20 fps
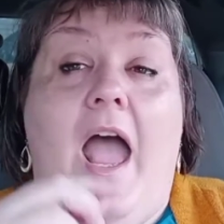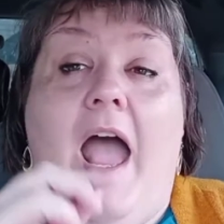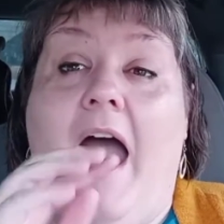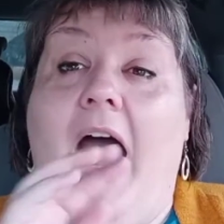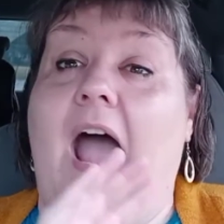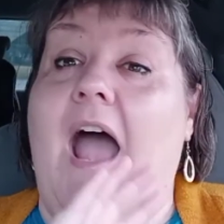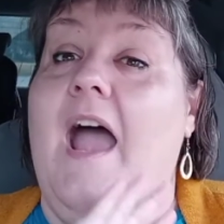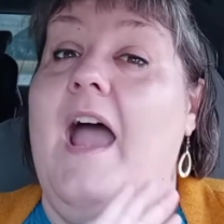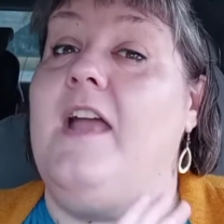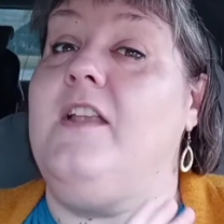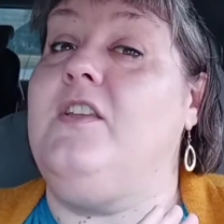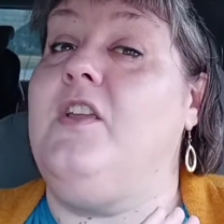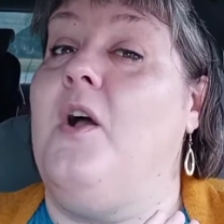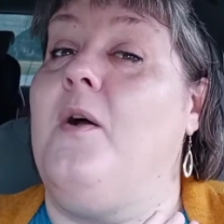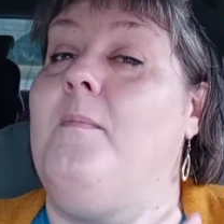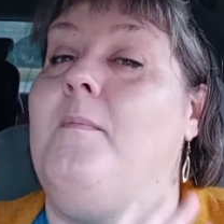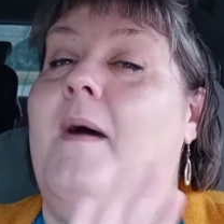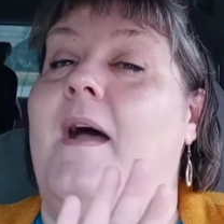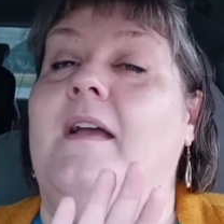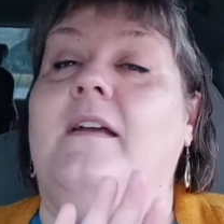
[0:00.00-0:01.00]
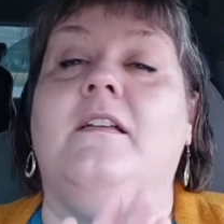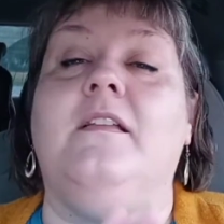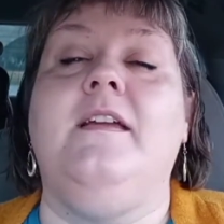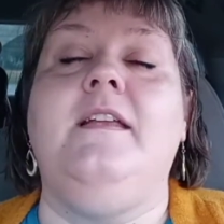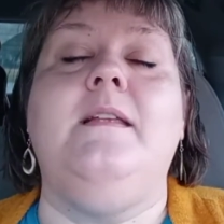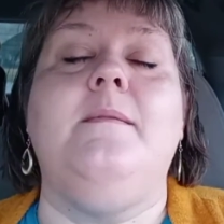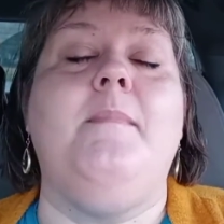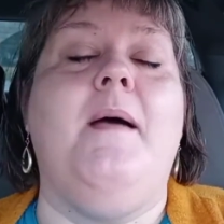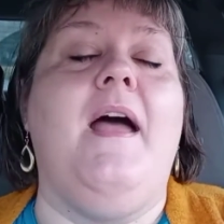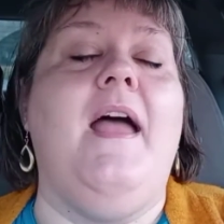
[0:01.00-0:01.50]
I don't mind
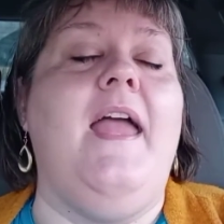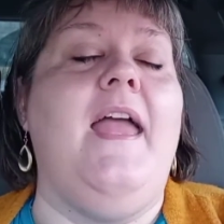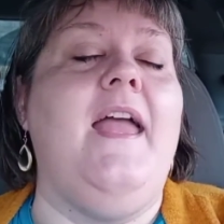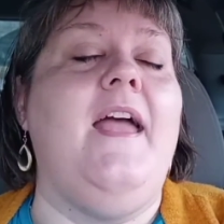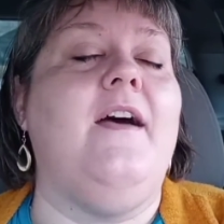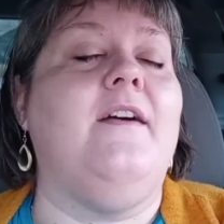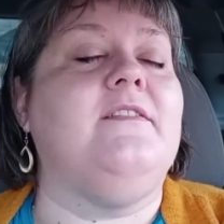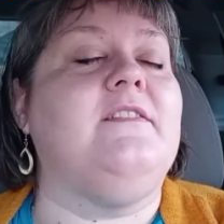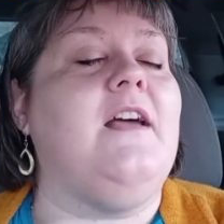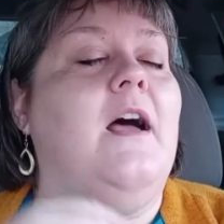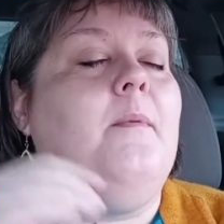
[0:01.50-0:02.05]
cleaning my house.